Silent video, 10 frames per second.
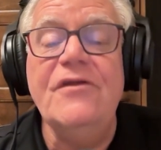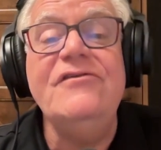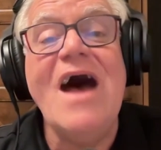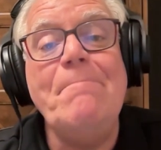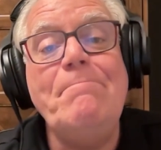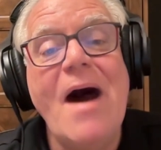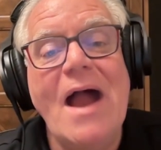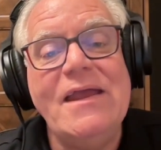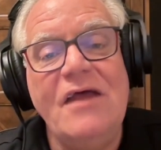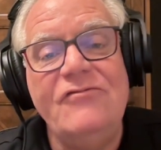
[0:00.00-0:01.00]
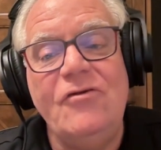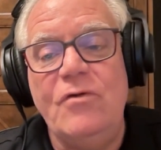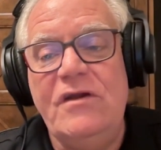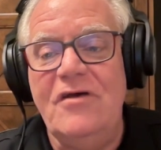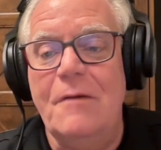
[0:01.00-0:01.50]
the top podcast in
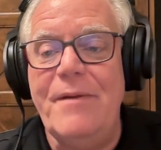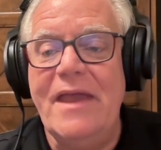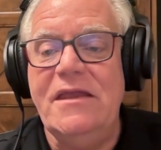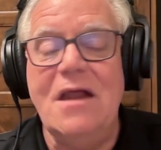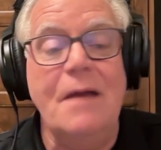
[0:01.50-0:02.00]
retail banking.